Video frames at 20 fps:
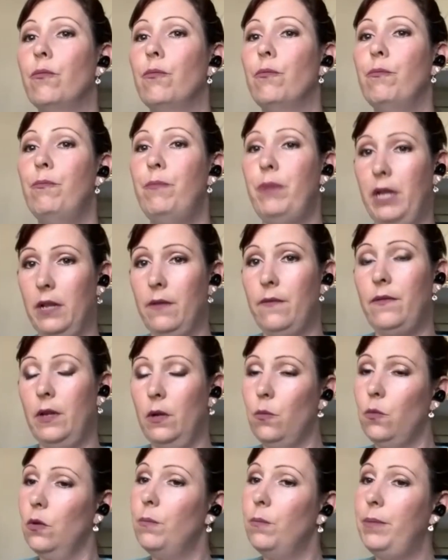benefit
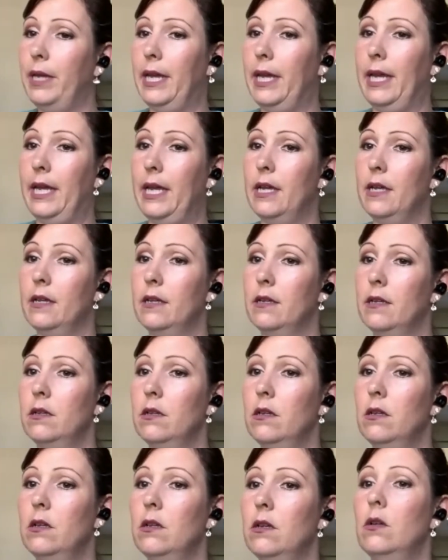will be
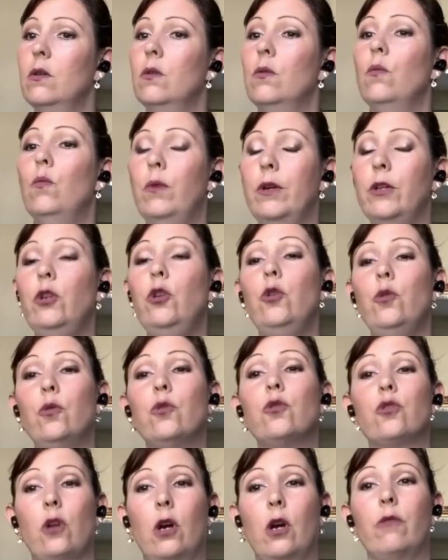when you
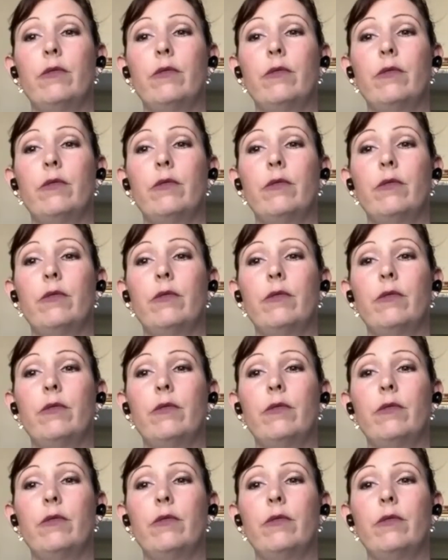start